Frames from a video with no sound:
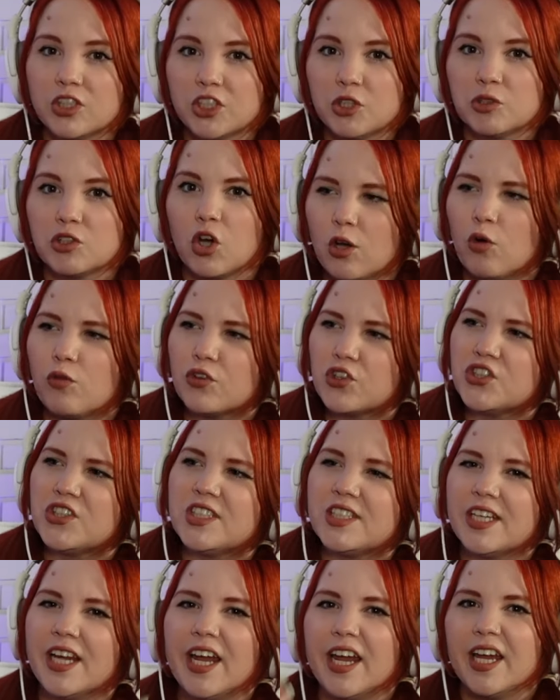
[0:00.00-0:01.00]
she was
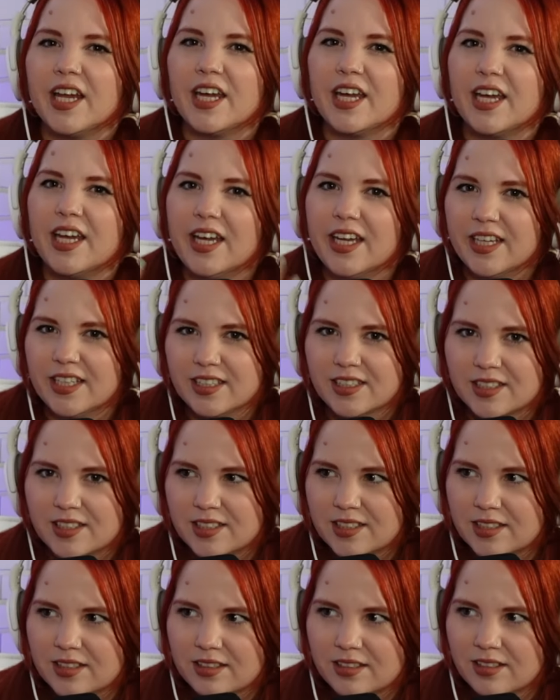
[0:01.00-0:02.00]
overseeing
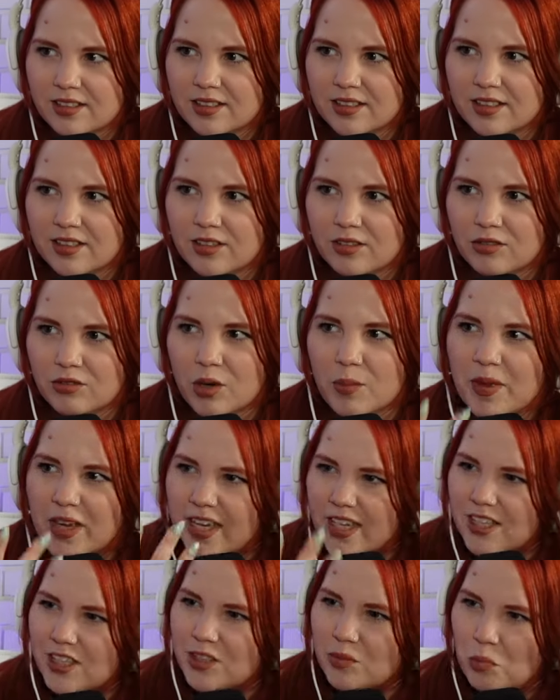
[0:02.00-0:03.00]
his from
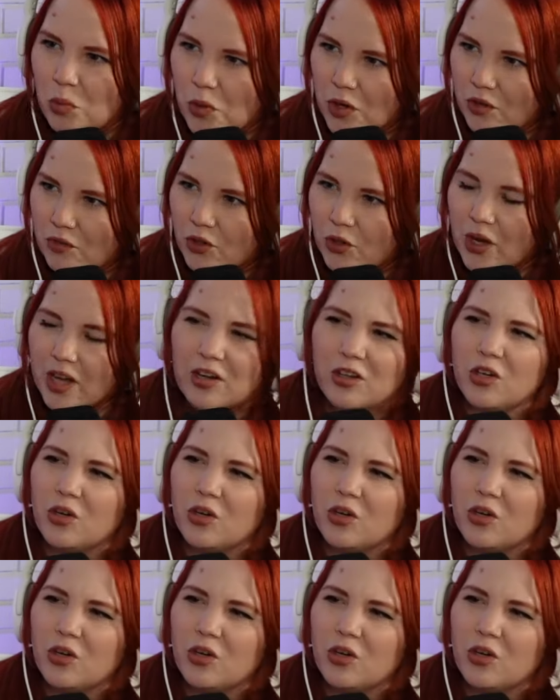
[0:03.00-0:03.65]
his point of view. I don't